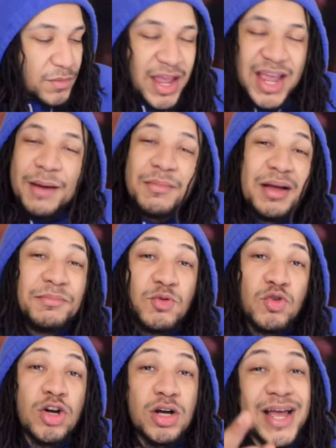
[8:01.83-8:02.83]
Hey, I might be
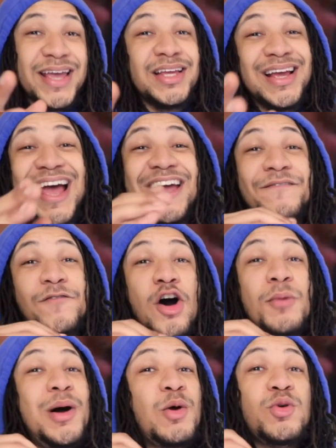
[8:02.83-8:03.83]
wrong. Hey, hey, for
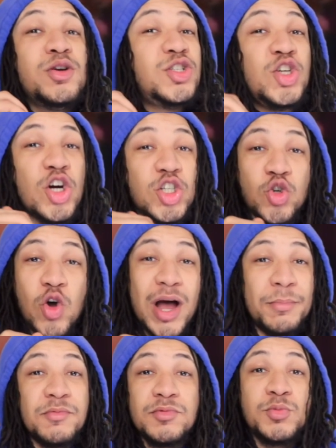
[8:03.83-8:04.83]
all my real T R
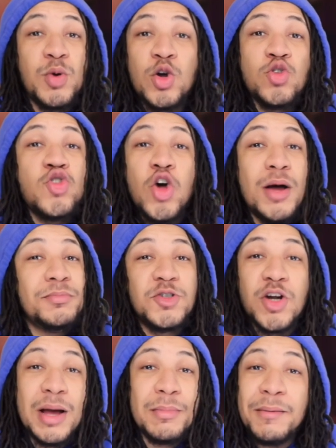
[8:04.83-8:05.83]
squad members, bro, you know I'm
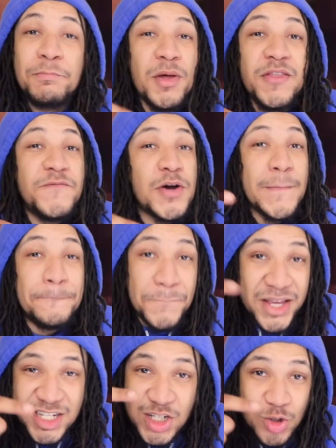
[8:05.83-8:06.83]
trying my motherfucking
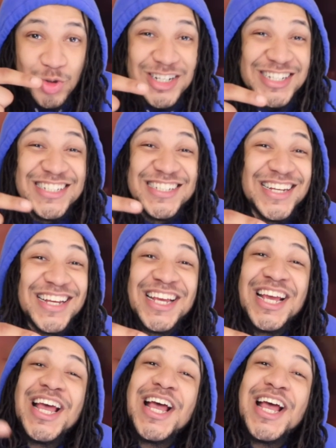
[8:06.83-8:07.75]
best to do this shit.